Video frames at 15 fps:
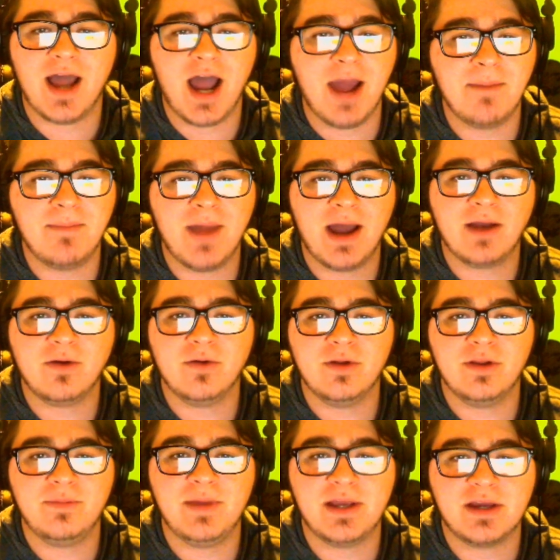I'm not going
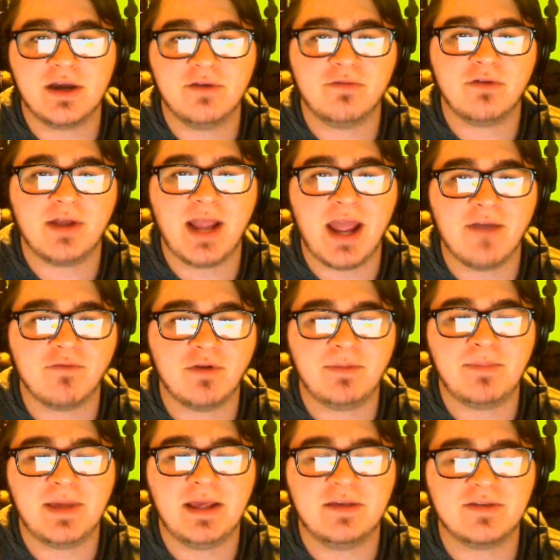to be covering every
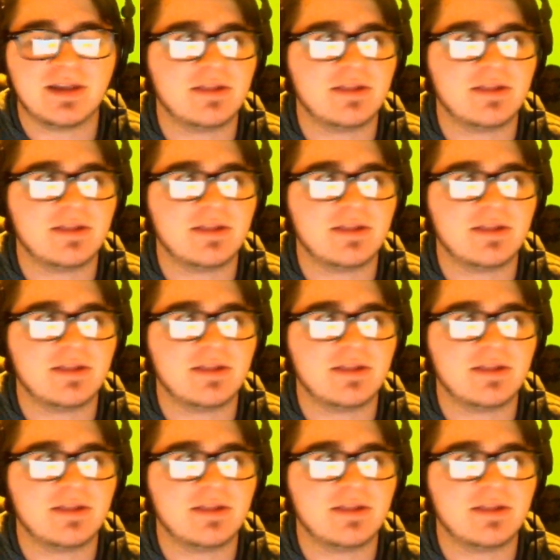piece.